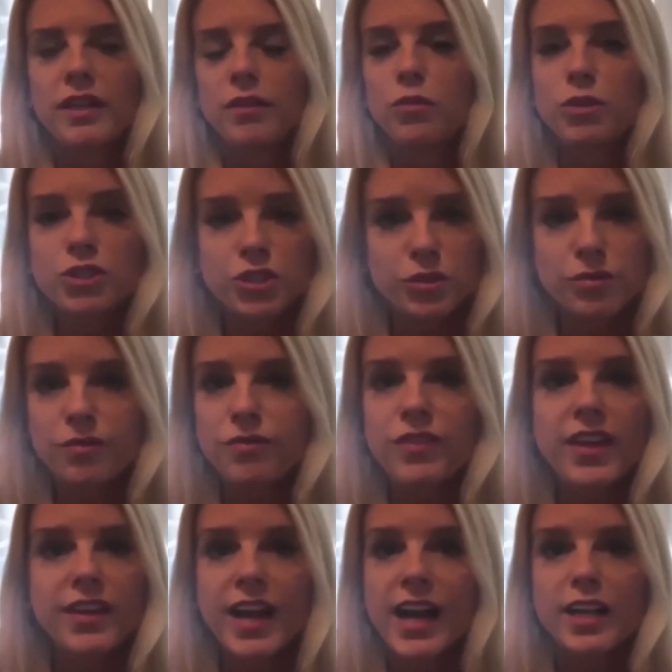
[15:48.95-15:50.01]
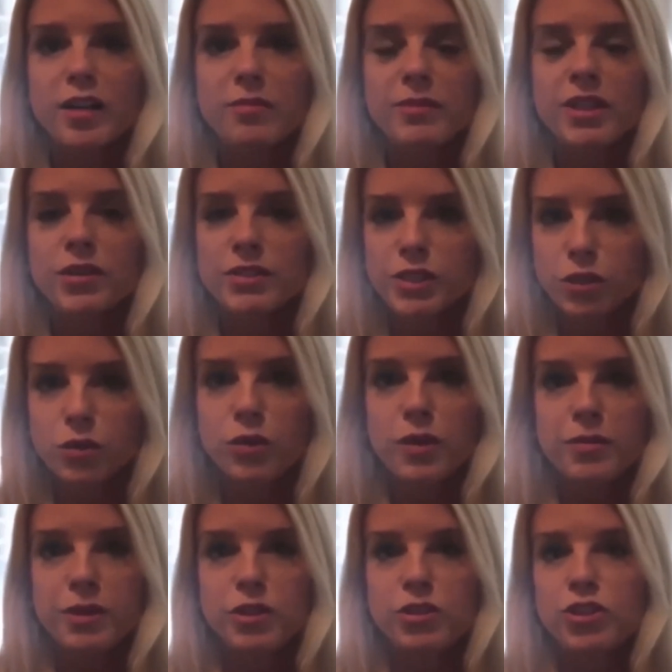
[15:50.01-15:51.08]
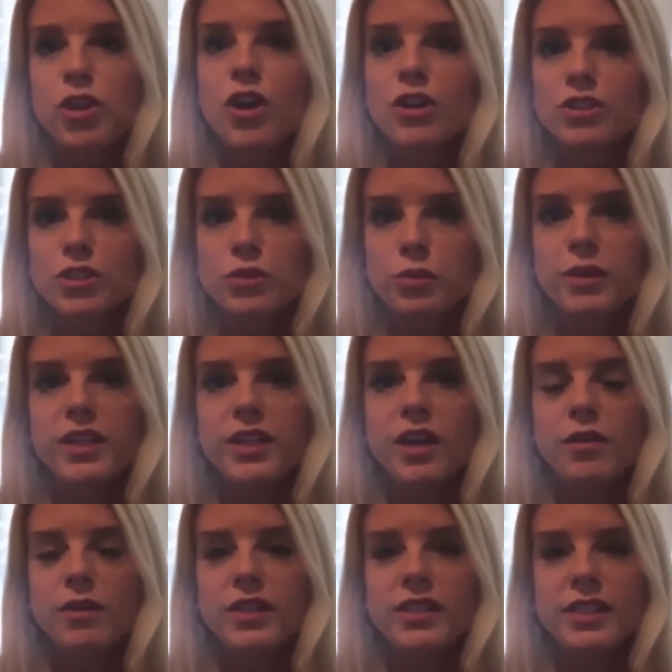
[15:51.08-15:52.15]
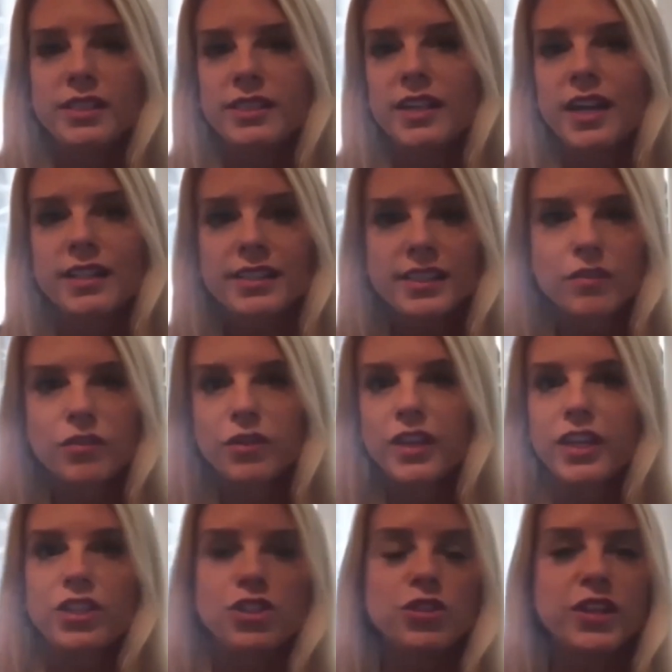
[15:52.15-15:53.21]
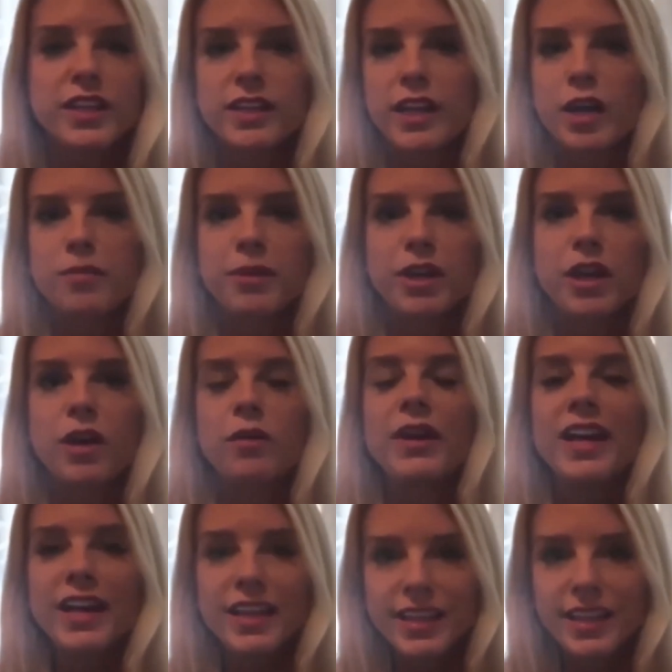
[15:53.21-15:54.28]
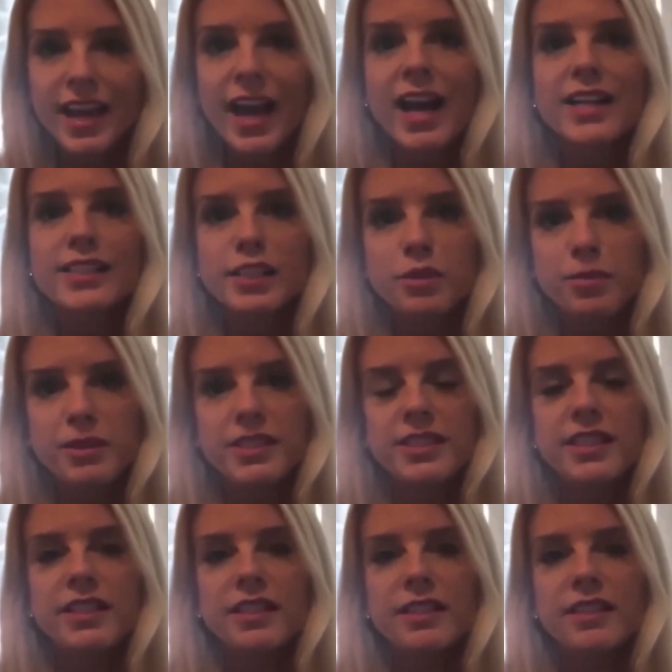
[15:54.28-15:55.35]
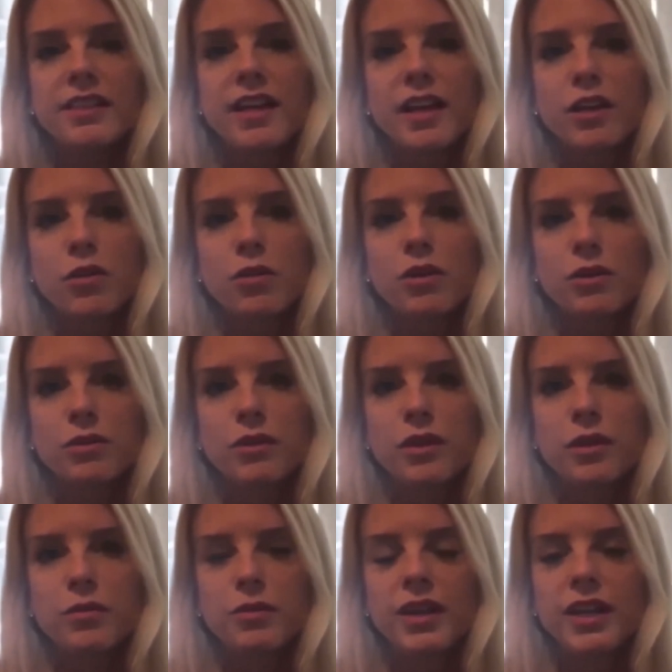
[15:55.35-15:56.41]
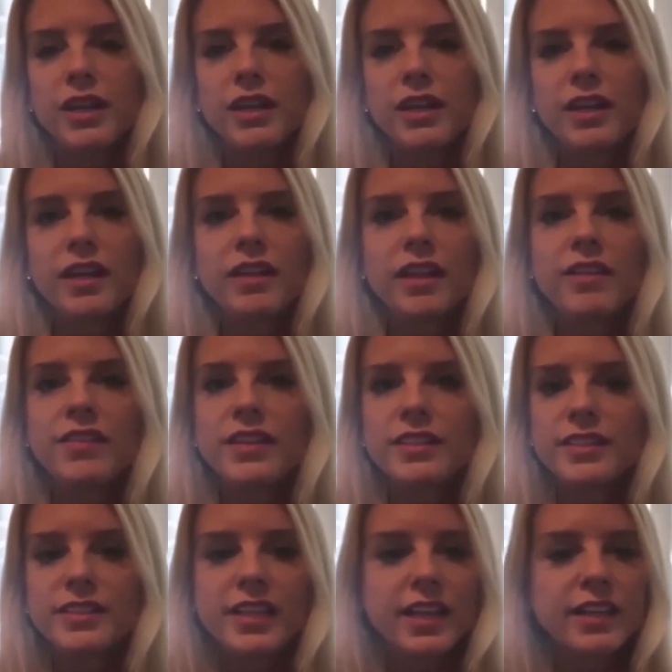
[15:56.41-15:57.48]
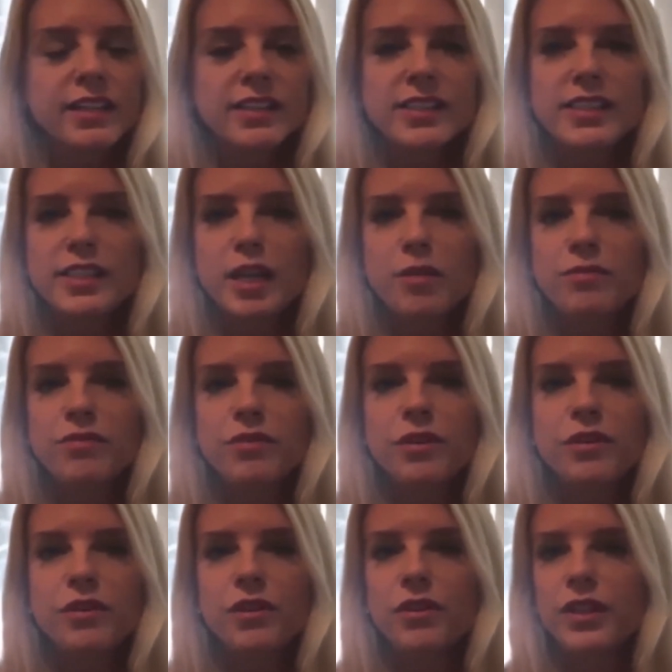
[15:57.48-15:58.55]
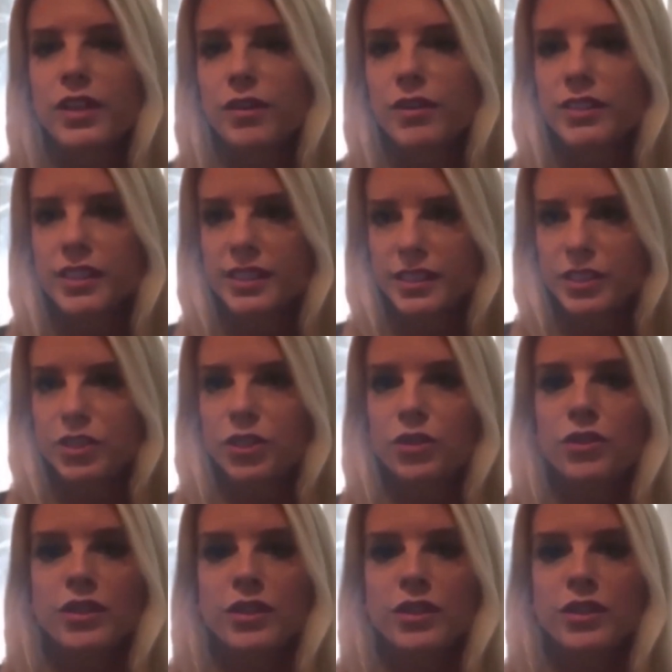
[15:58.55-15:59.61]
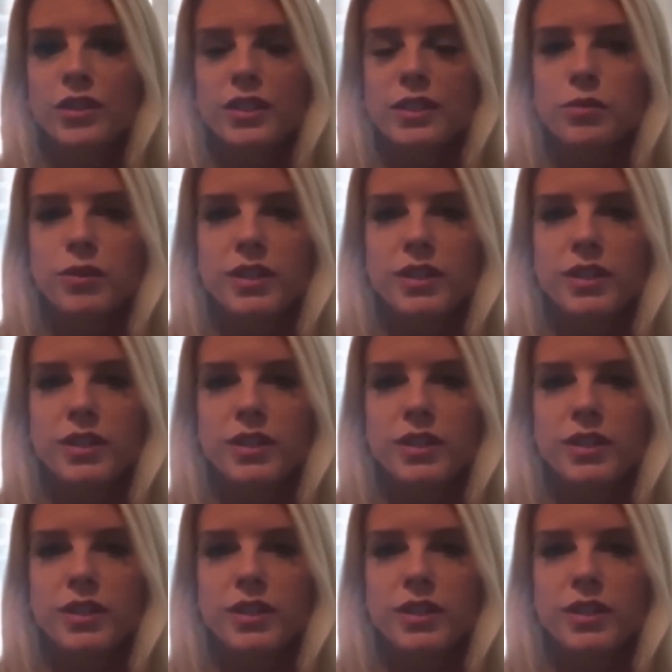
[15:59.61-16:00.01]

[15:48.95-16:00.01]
which they got him. You know, it's a criminal charge, as we know. It's not a civil case. You can't come and go. He has to be sitting in that courtroom. And then to take it a step further, you know, as attorneys, we